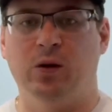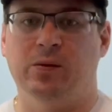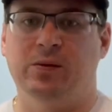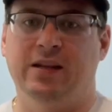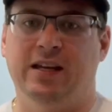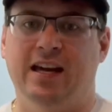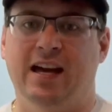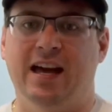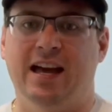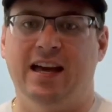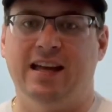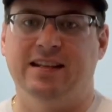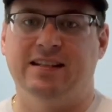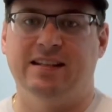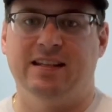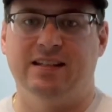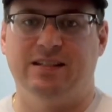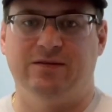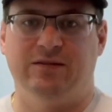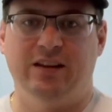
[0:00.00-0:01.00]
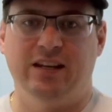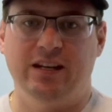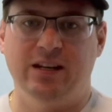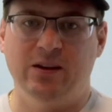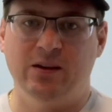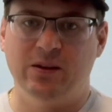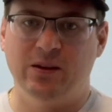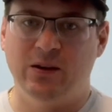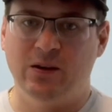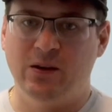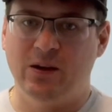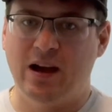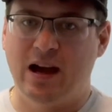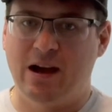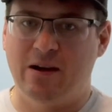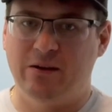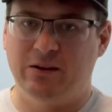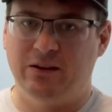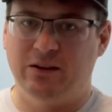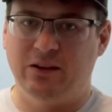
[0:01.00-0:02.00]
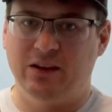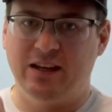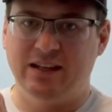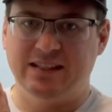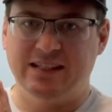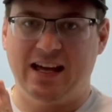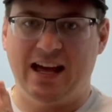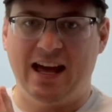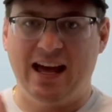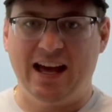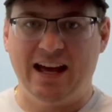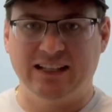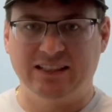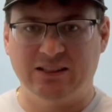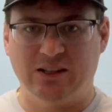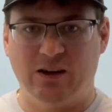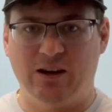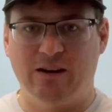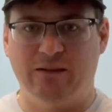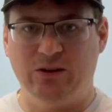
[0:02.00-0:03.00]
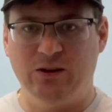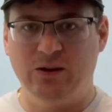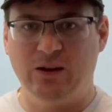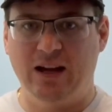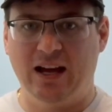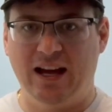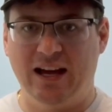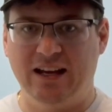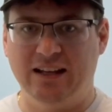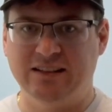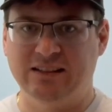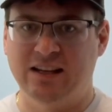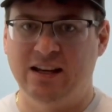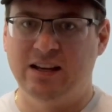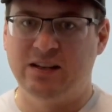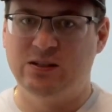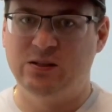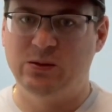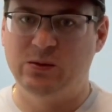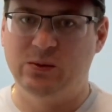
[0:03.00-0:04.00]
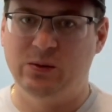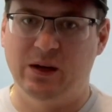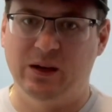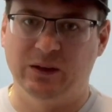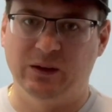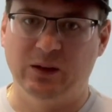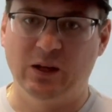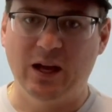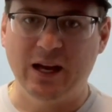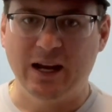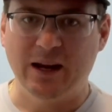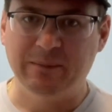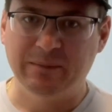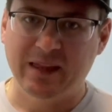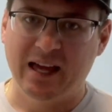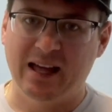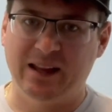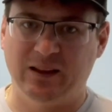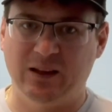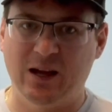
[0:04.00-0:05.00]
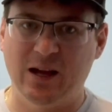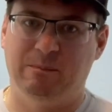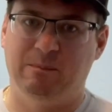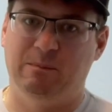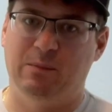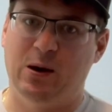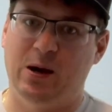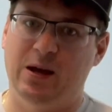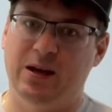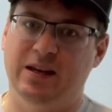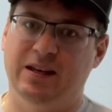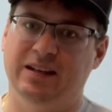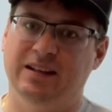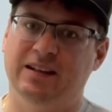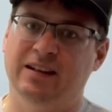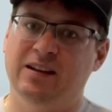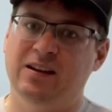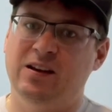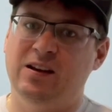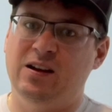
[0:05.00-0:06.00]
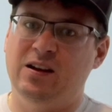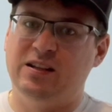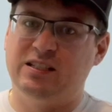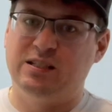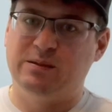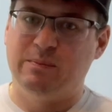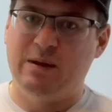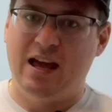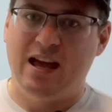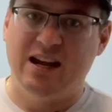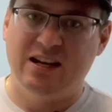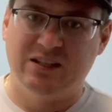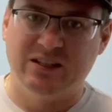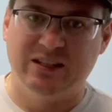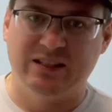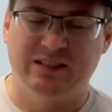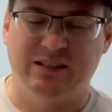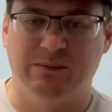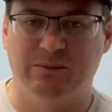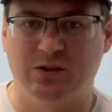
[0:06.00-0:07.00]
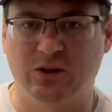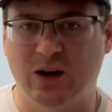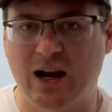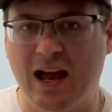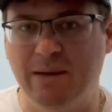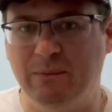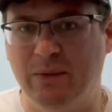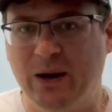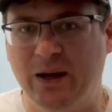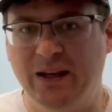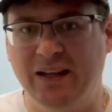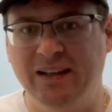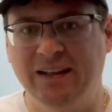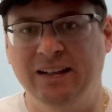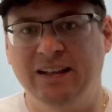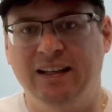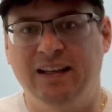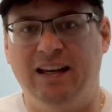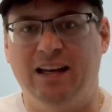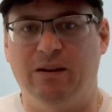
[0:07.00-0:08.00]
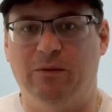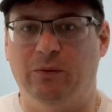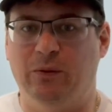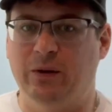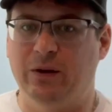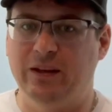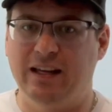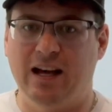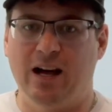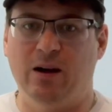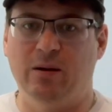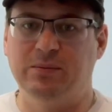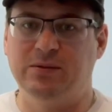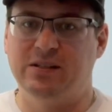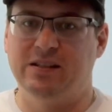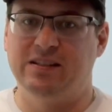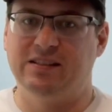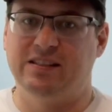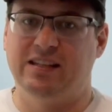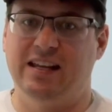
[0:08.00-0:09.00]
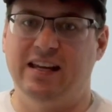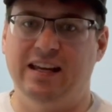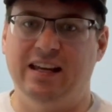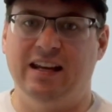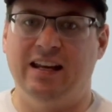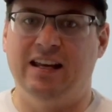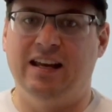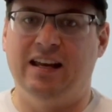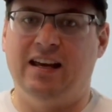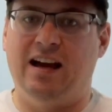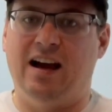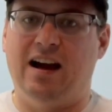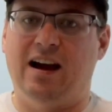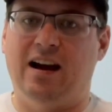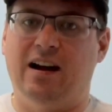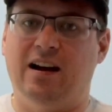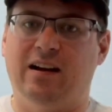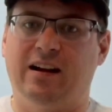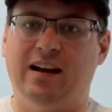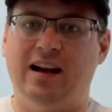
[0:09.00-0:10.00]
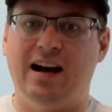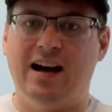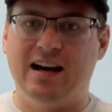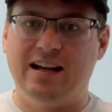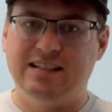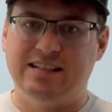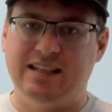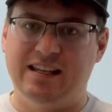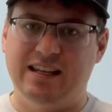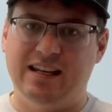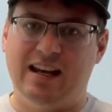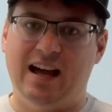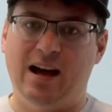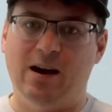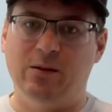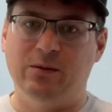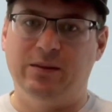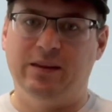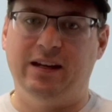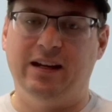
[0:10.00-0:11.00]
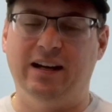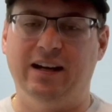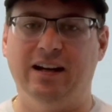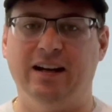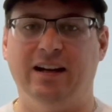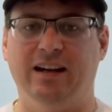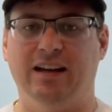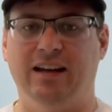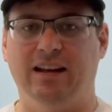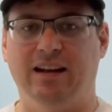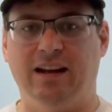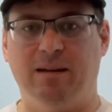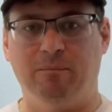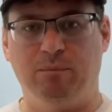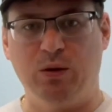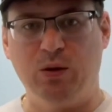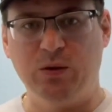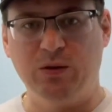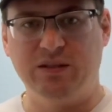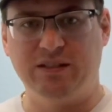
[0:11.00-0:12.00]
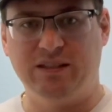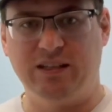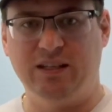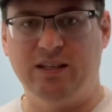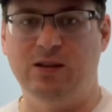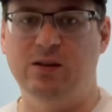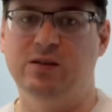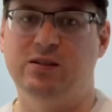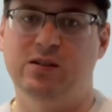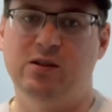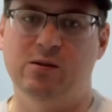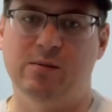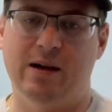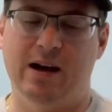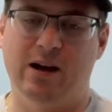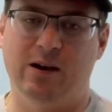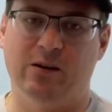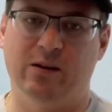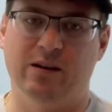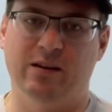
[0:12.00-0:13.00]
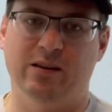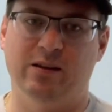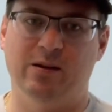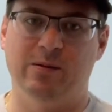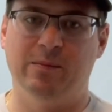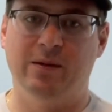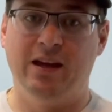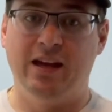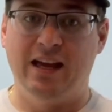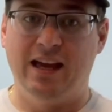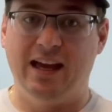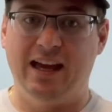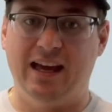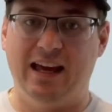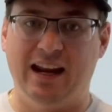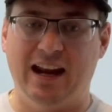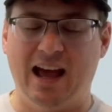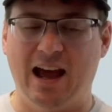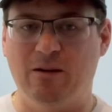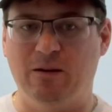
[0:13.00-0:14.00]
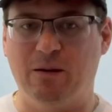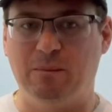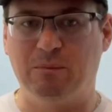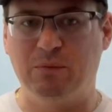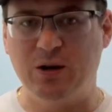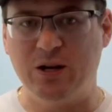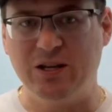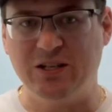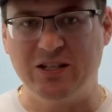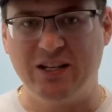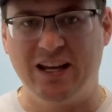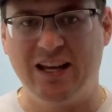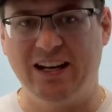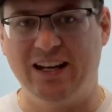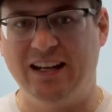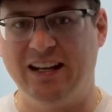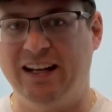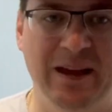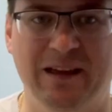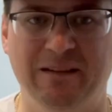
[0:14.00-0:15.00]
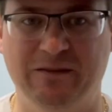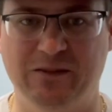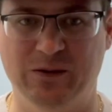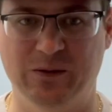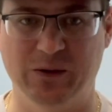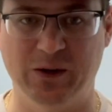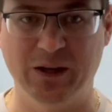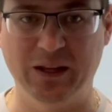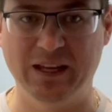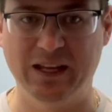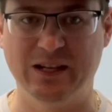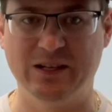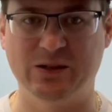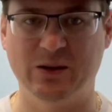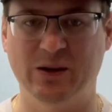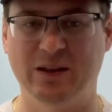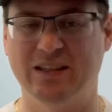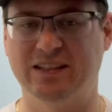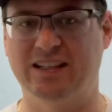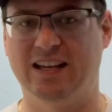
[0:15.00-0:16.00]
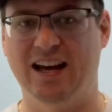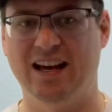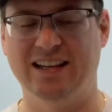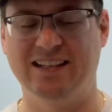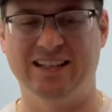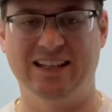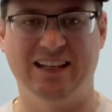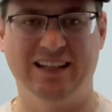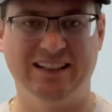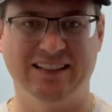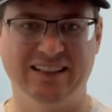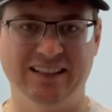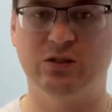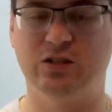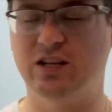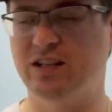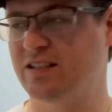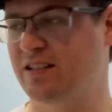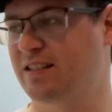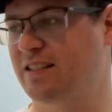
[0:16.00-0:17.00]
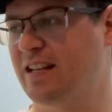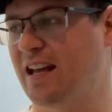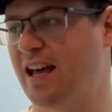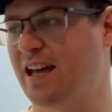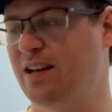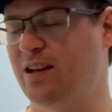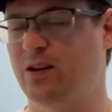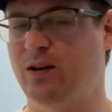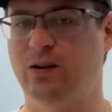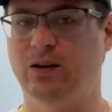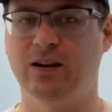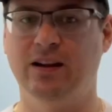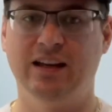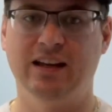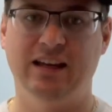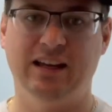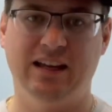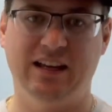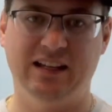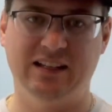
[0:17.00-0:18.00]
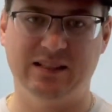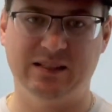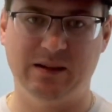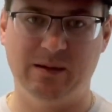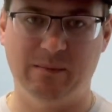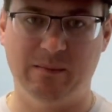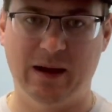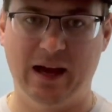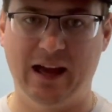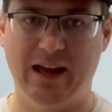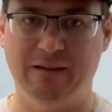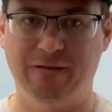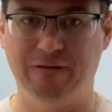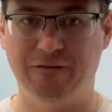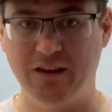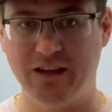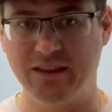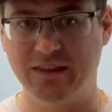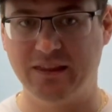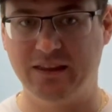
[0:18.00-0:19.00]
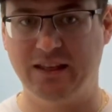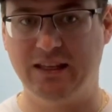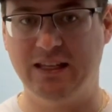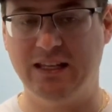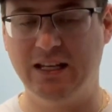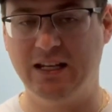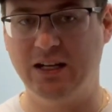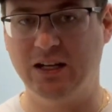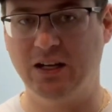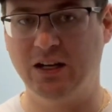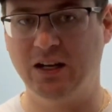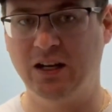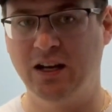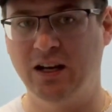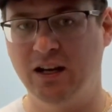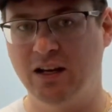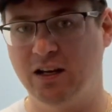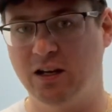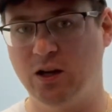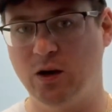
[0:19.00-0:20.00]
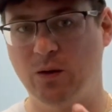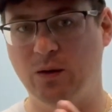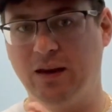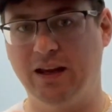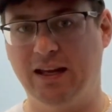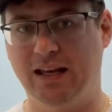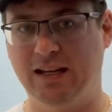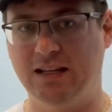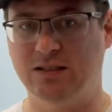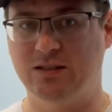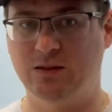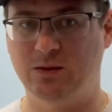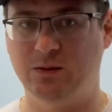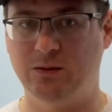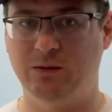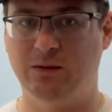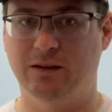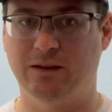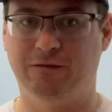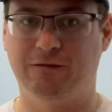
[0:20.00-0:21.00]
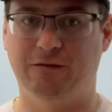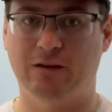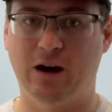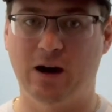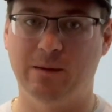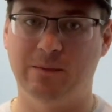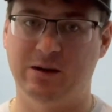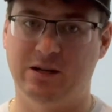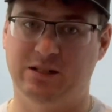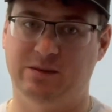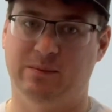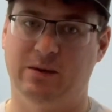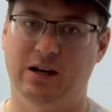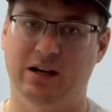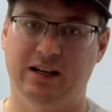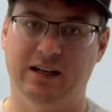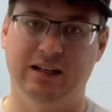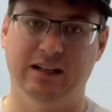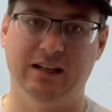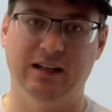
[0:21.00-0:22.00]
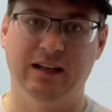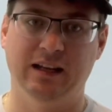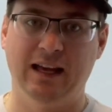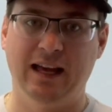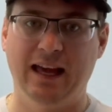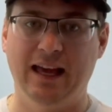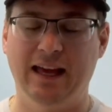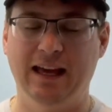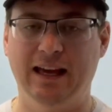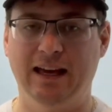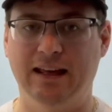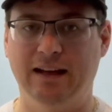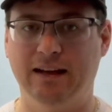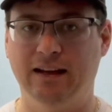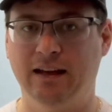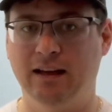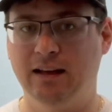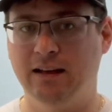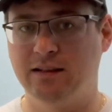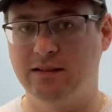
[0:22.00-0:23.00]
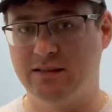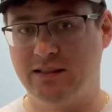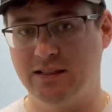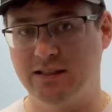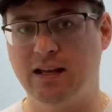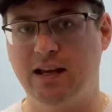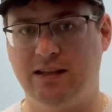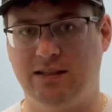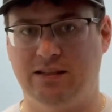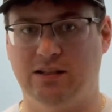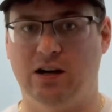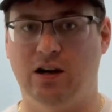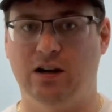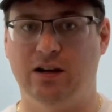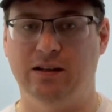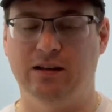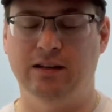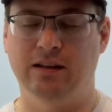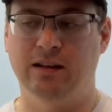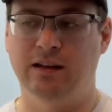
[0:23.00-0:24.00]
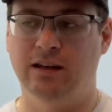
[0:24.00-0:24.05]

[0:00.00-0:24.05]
we get into this video, though, I would like to ask all of you guys to light up that like button, smash the subscribe button. It really helps us get our content out there. It boosts the YouTube algorithm, and I would appreciate it if you really enjoy this content. Just a side note, it's my fifth year going into the farmer's market, and since I started,